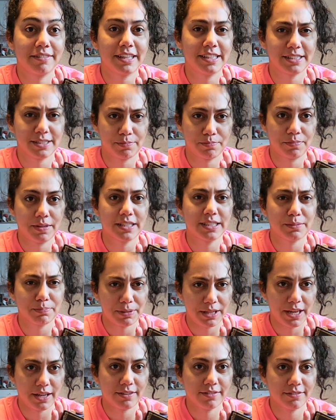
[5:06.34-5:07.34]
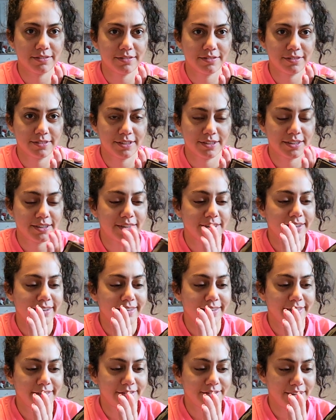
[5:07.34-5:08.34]
That's, that's the plan.
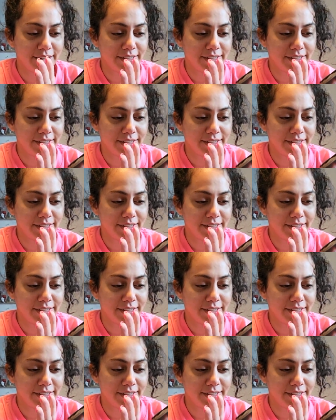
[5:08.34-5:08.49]
Yeah, it's your plan.